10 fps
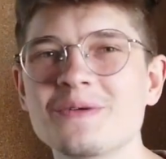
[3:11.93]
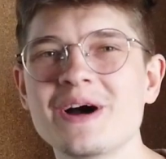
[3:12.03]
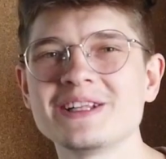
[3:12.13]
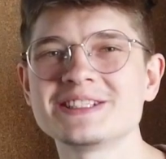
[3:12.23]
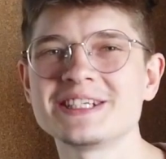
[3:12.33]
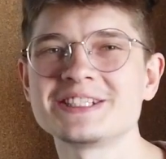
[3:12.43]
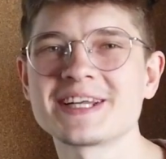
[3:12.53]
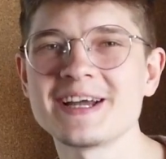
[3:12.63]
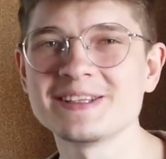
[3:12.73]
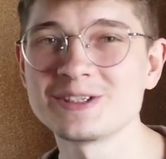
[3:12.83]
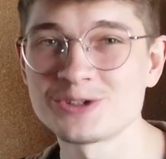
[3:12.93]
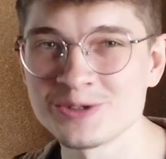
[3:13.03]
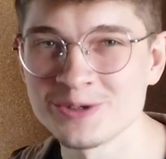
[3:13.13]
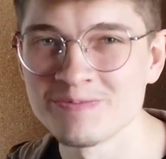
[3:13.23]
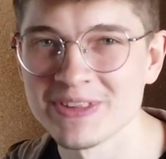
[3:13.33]
Well, that's kinda
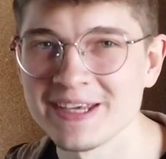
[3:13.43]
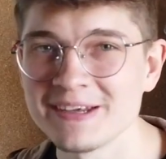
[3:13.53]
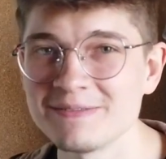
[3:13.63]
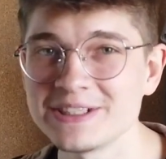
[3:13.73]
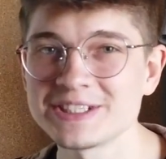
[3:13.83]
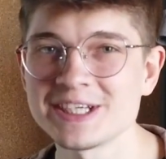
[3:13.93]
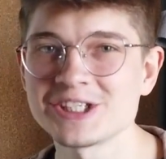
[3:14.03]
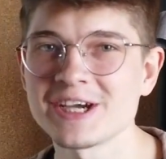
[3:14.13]
true. With such